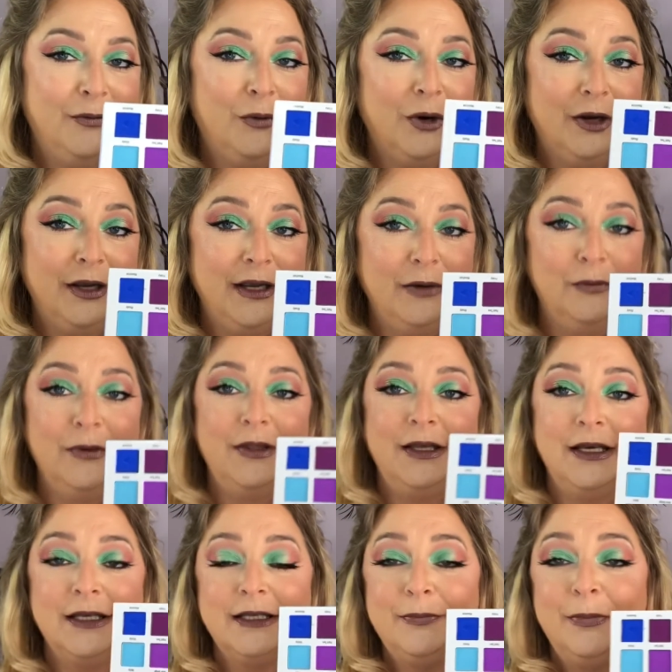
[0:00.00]
working with
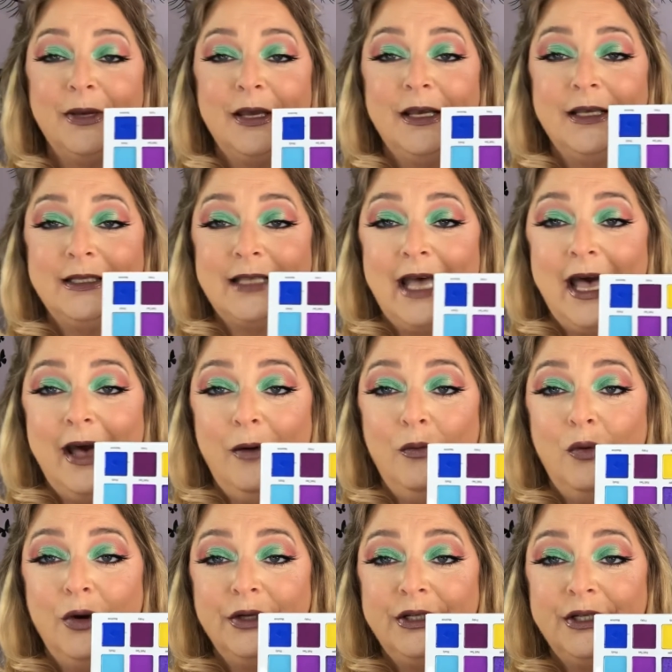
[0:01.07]
this because I
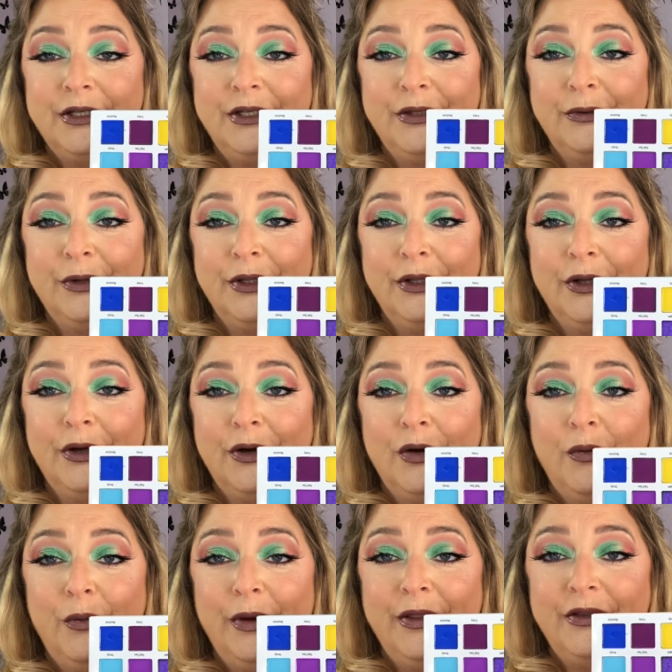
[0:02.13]
want to do a
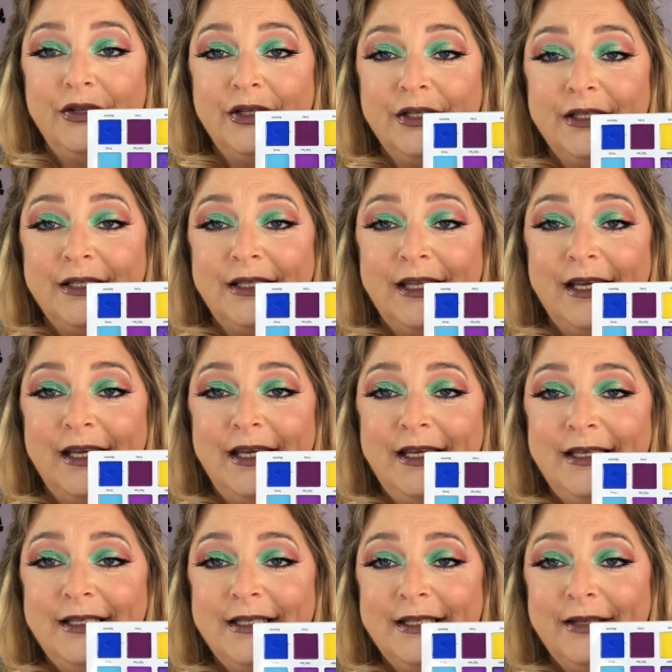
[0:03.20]
look with just
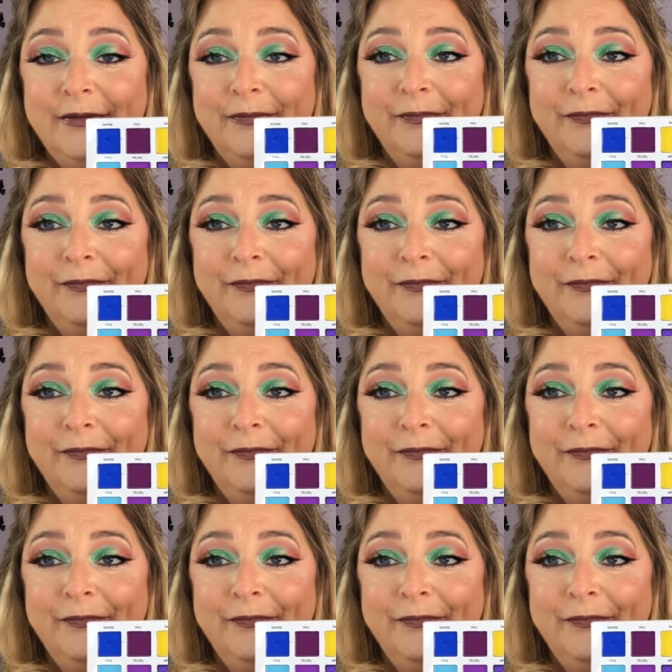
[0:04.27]
these,